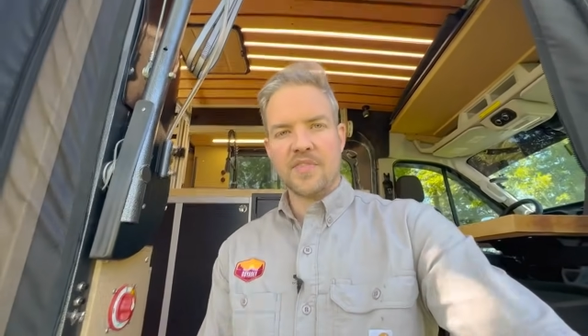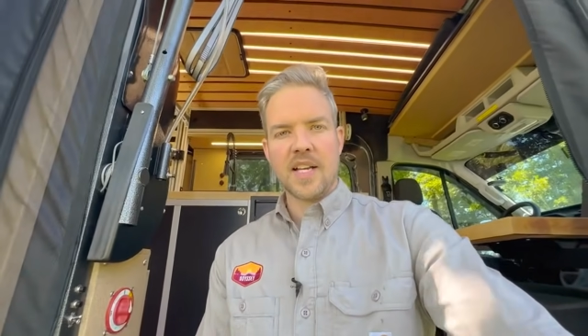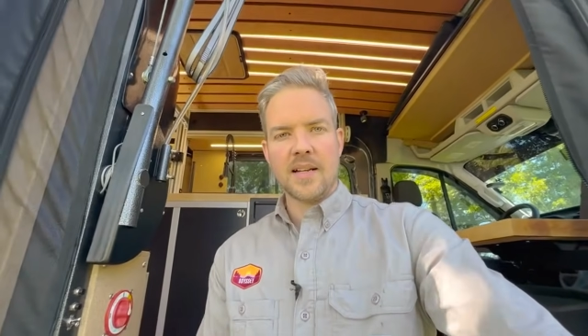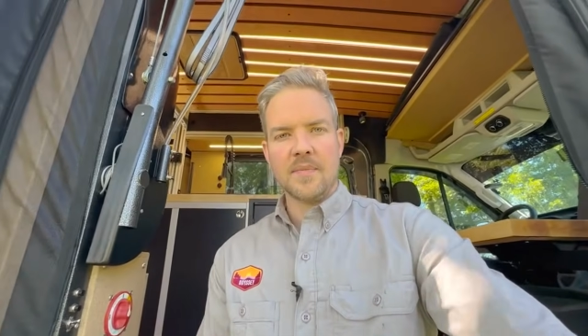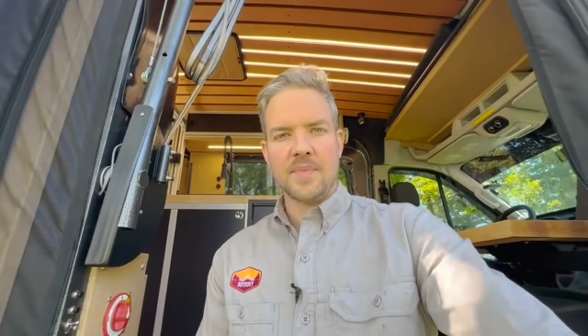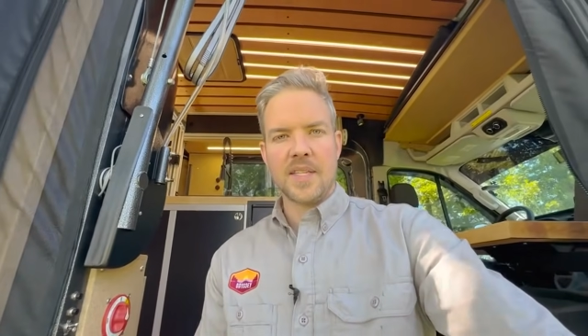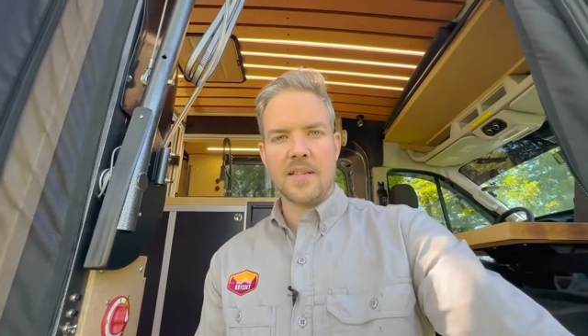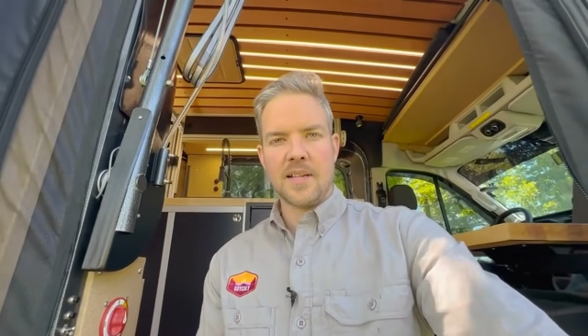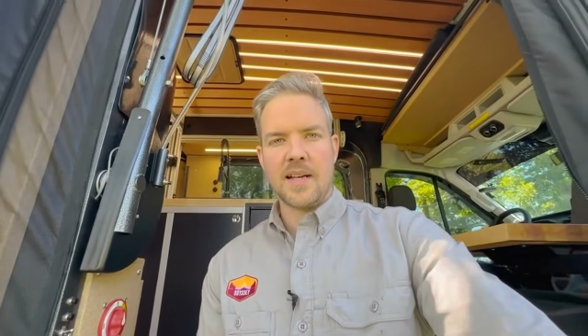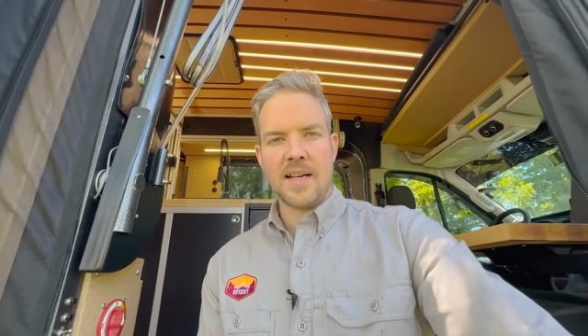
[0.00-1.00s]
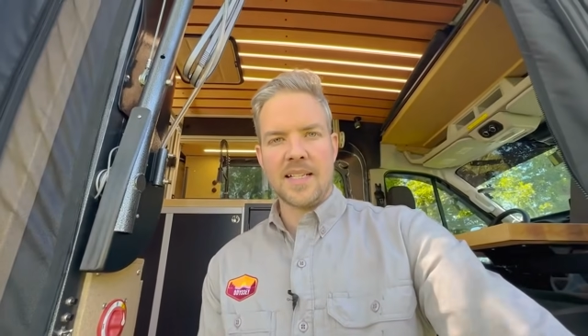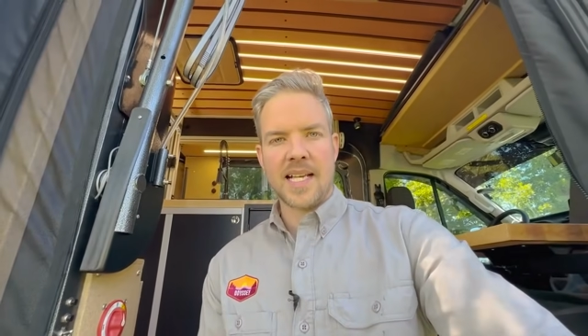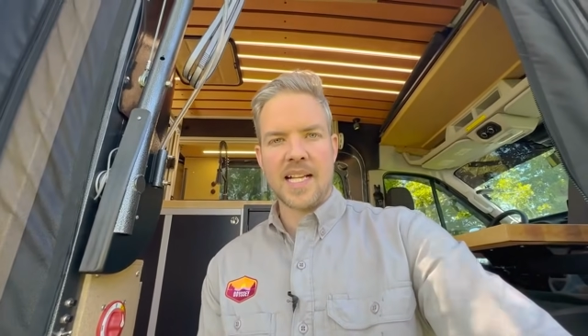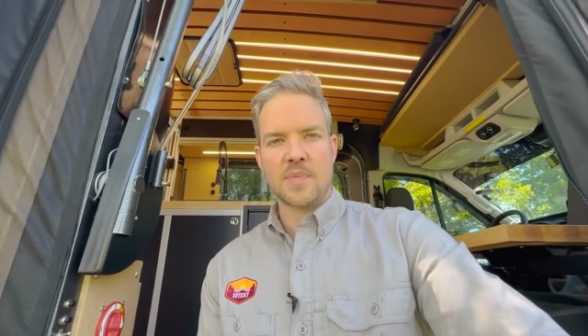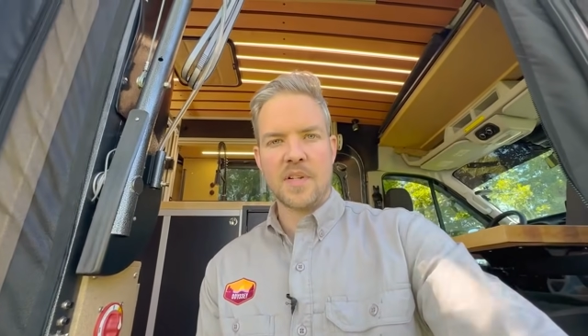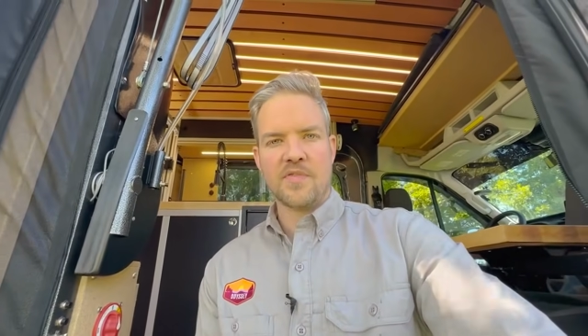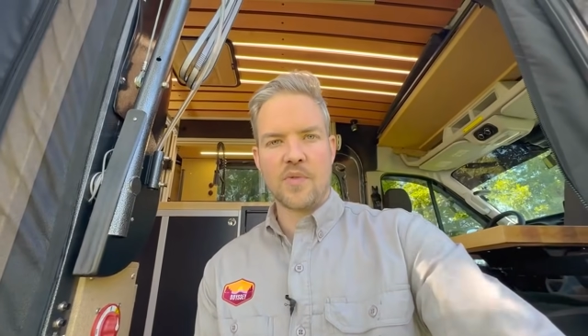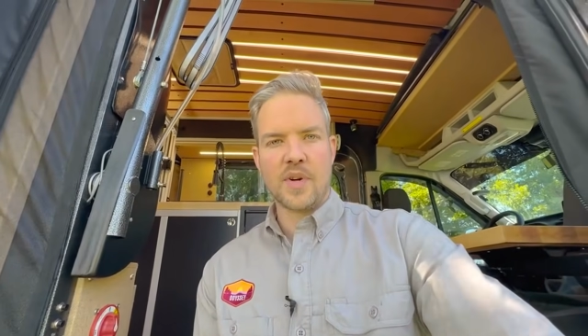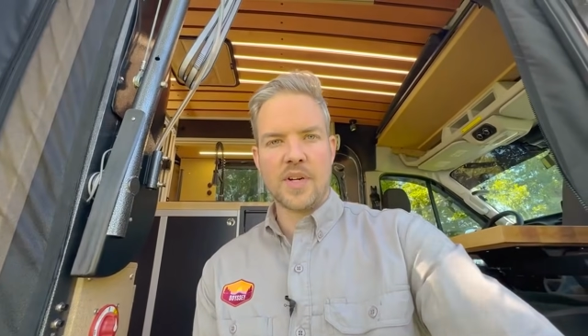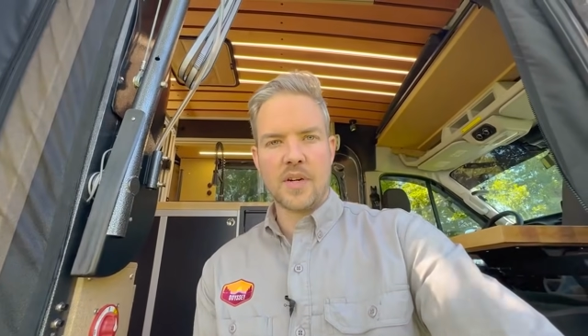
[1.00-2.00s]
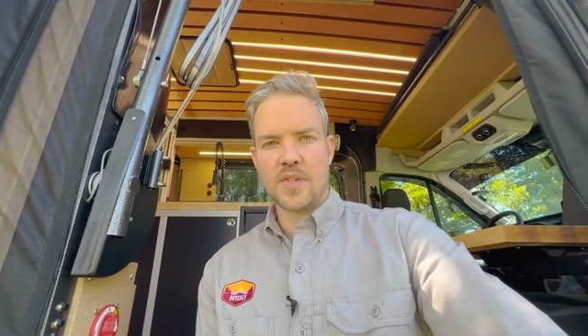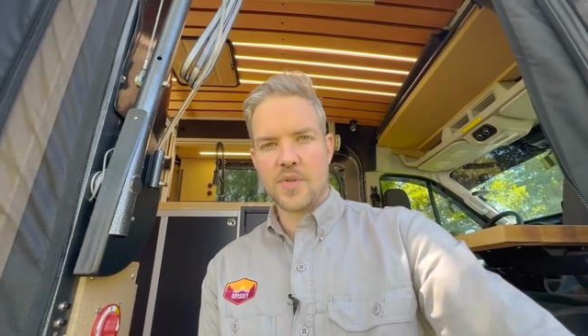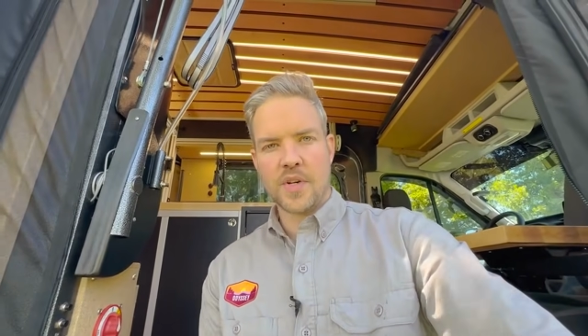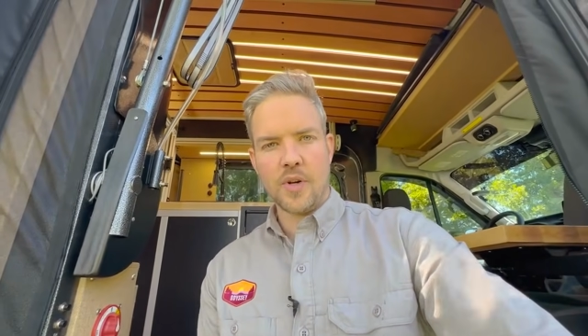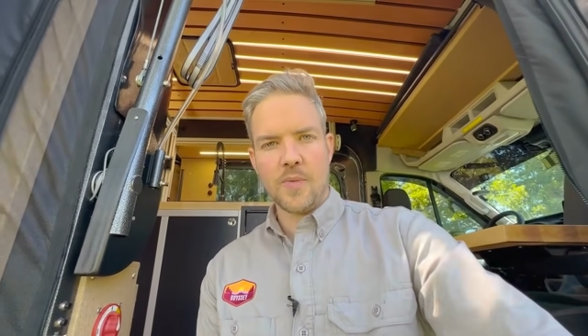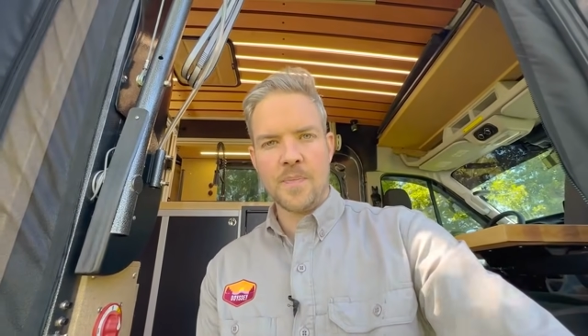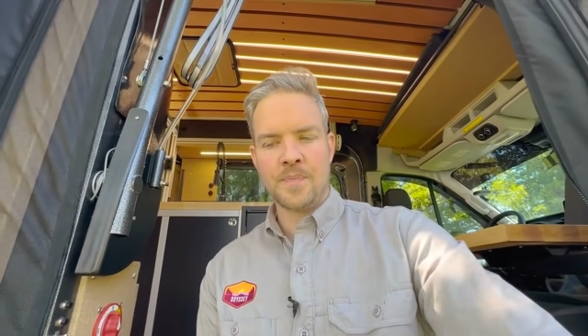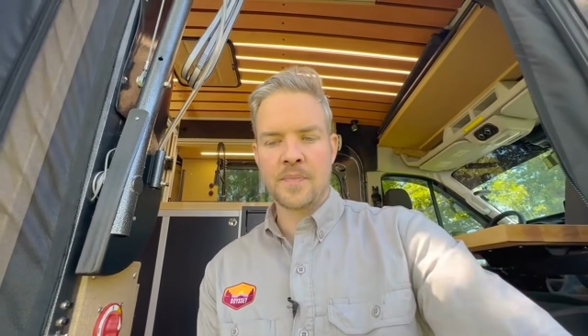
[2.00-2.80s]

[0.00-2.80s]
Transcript: nut attachment for your drill,